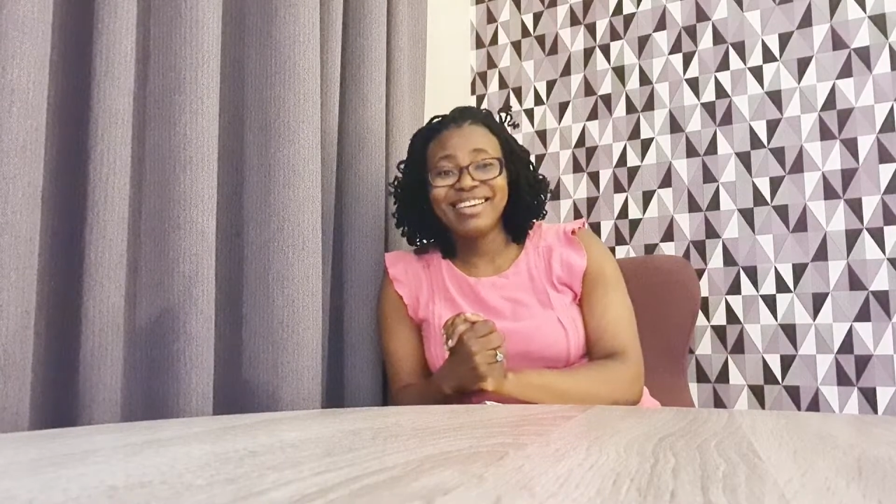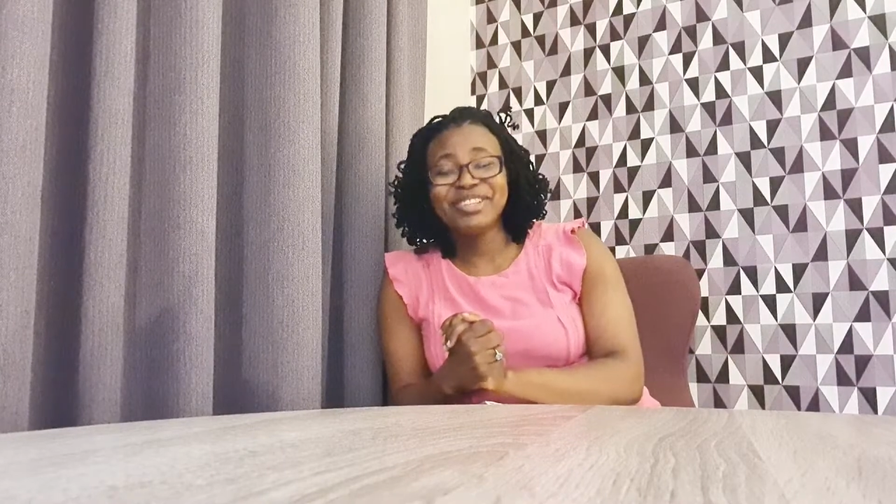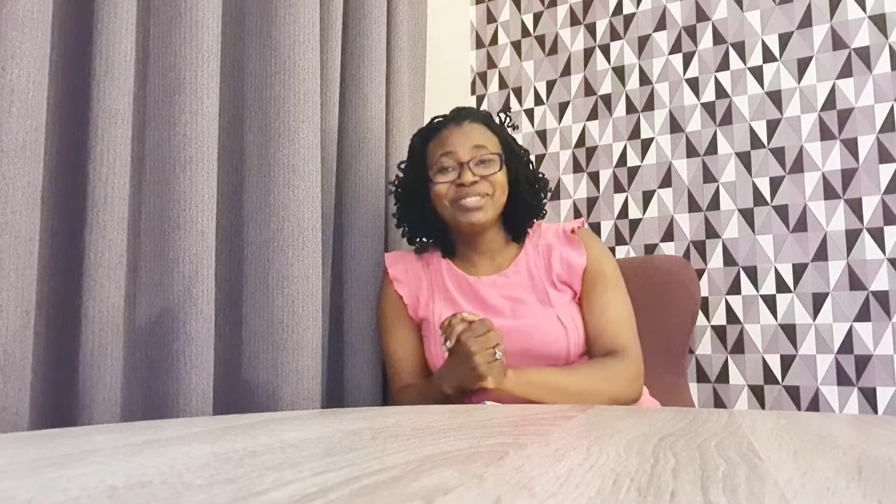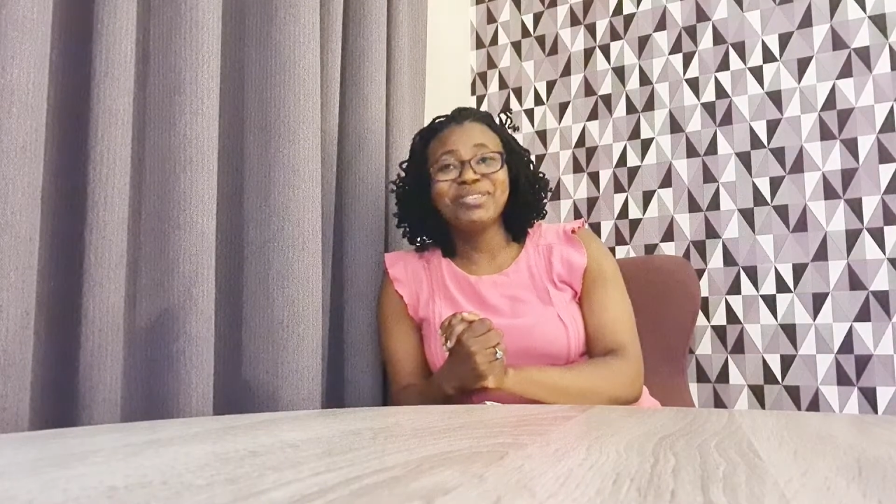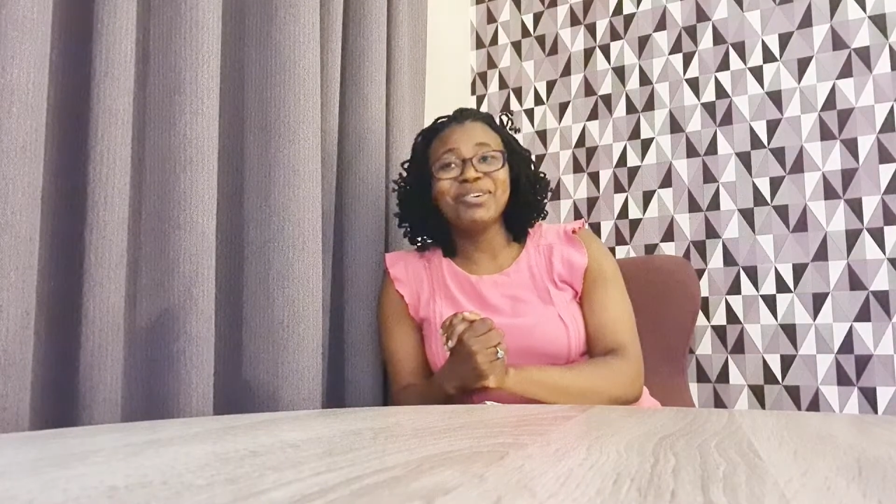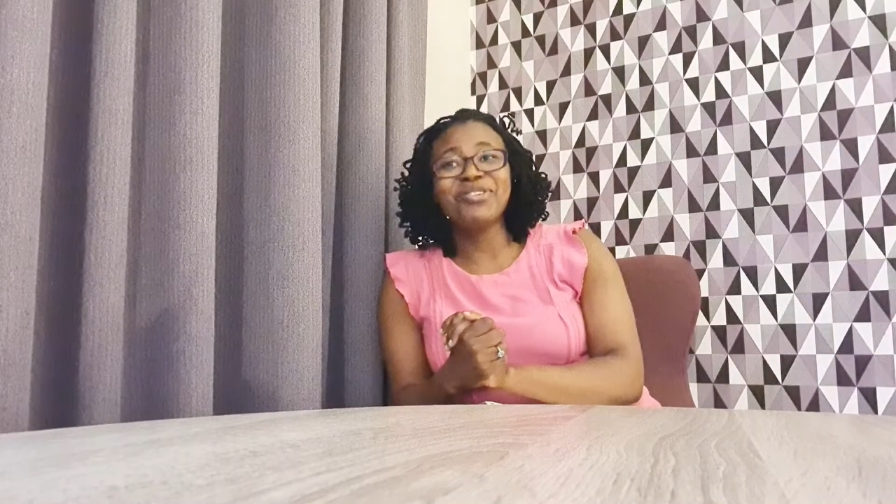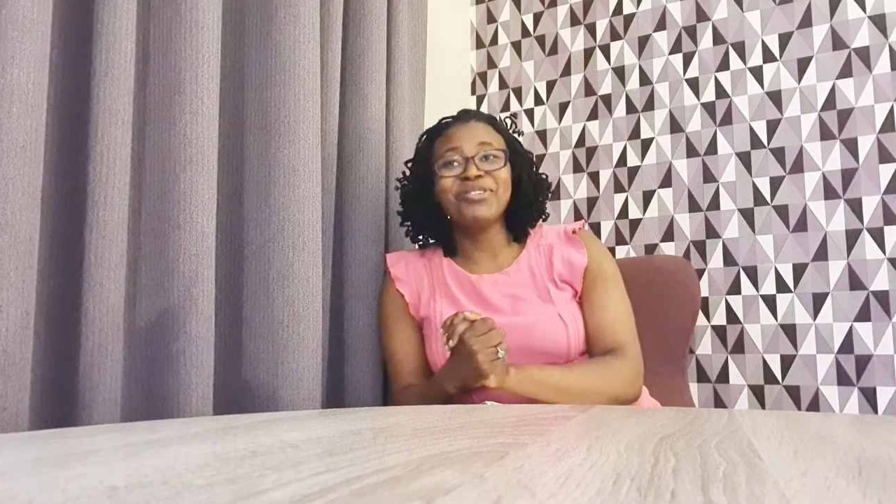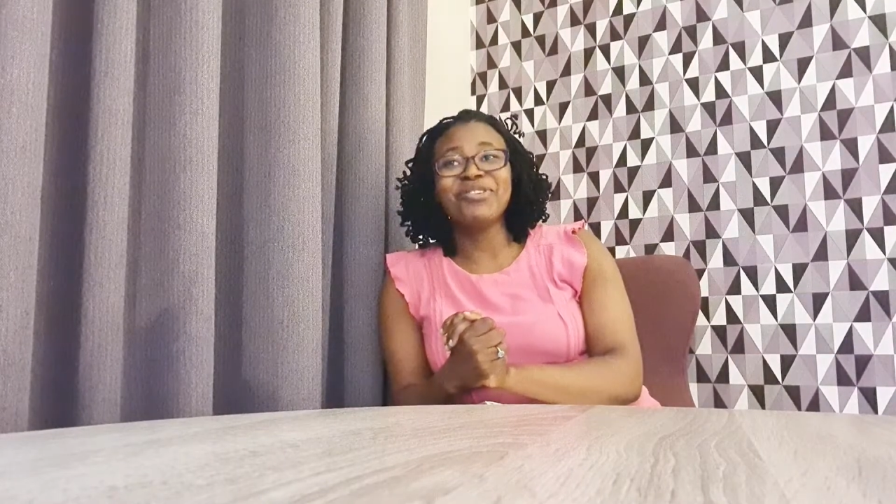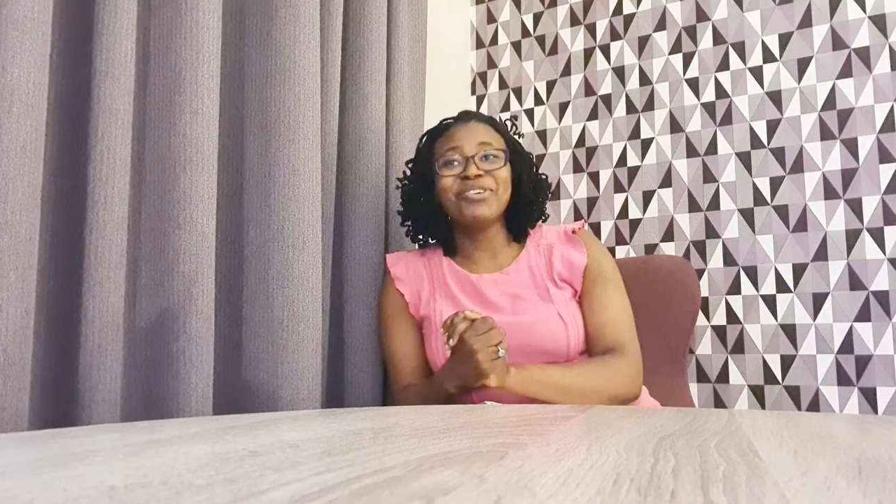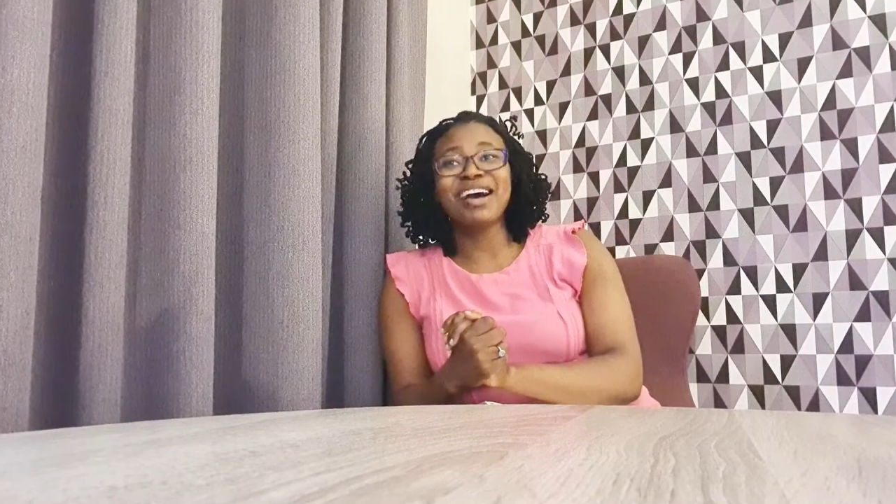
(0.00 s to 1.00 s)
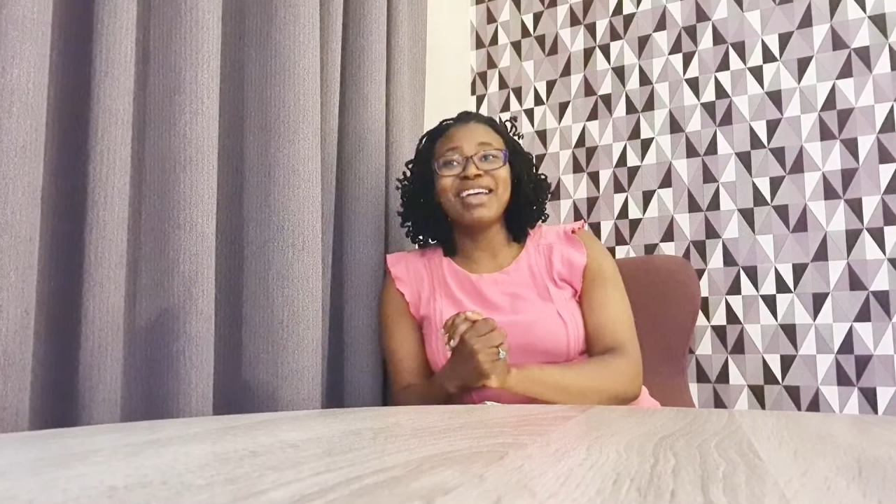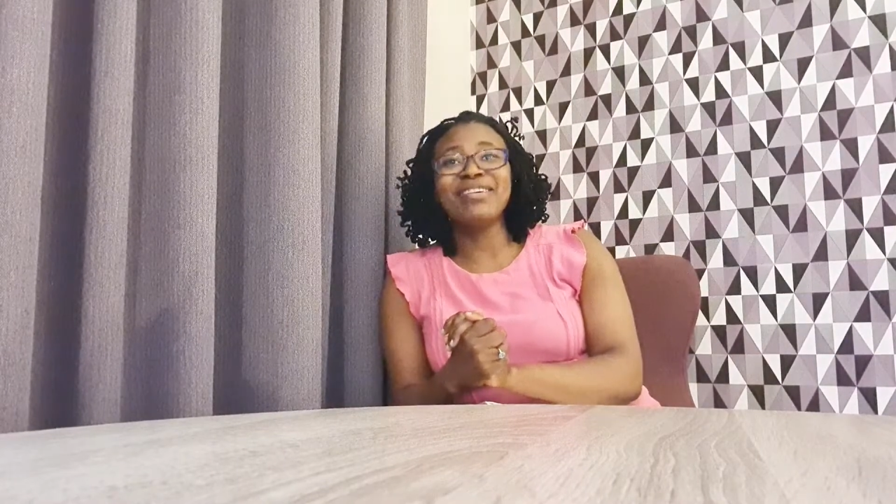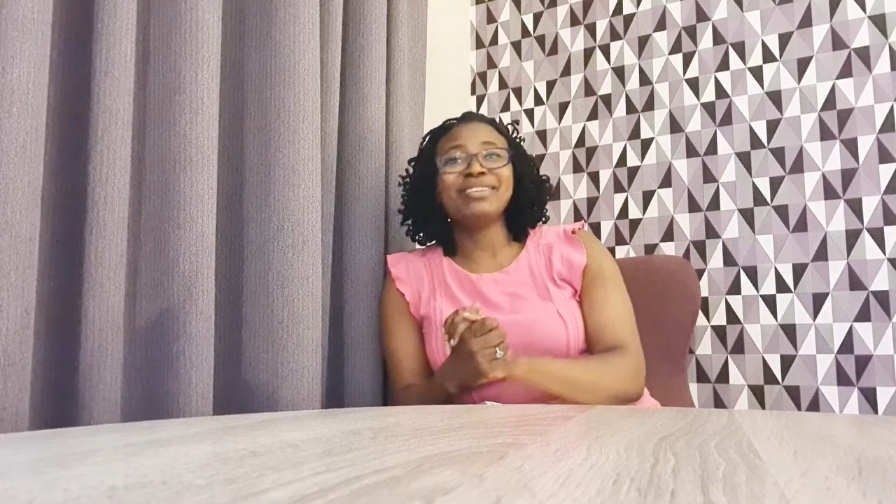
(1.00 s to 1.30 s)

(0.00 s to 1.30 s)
So are you